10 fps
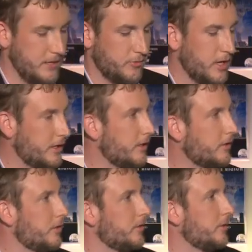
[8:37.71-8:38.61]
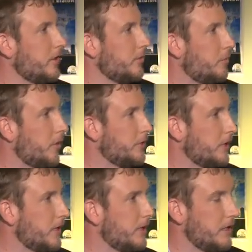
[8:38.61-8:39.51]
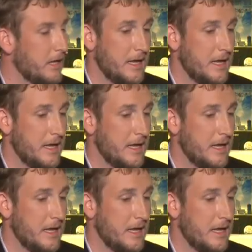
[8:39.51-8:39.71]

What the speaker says: It's right there at the palm of your hand,